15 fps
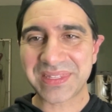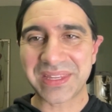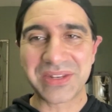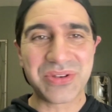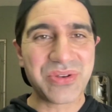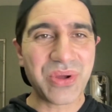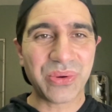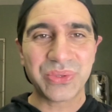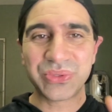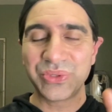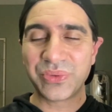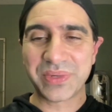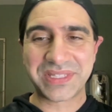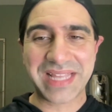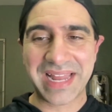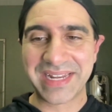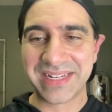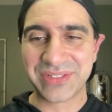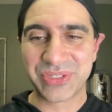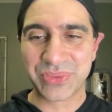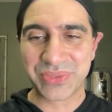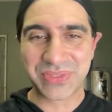No clue what that
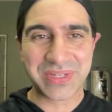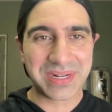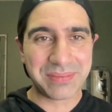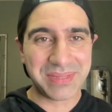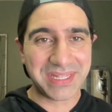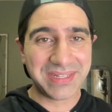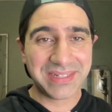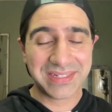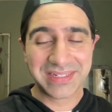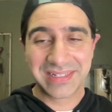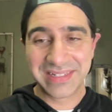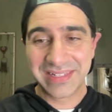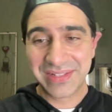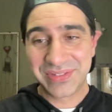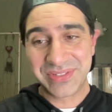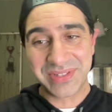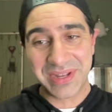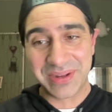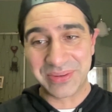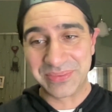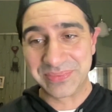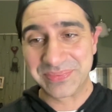answer was going to be.
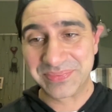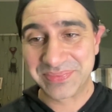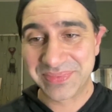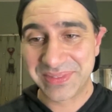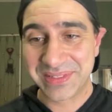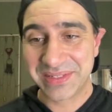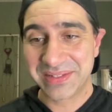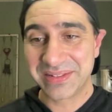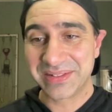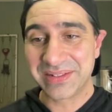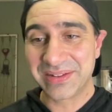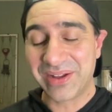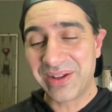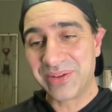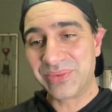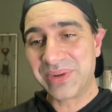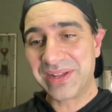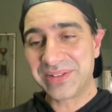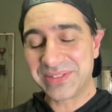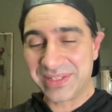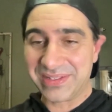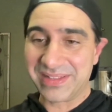So,
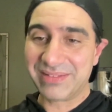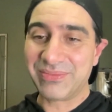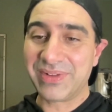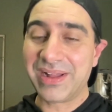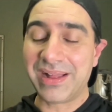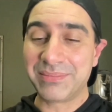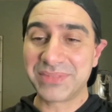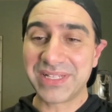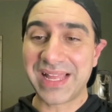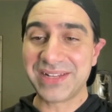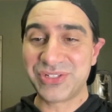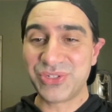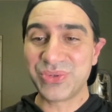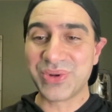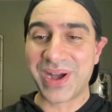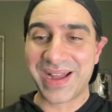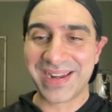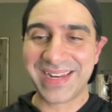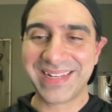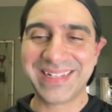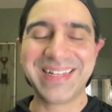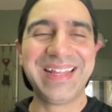well, I'm glad you got
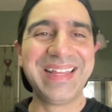it.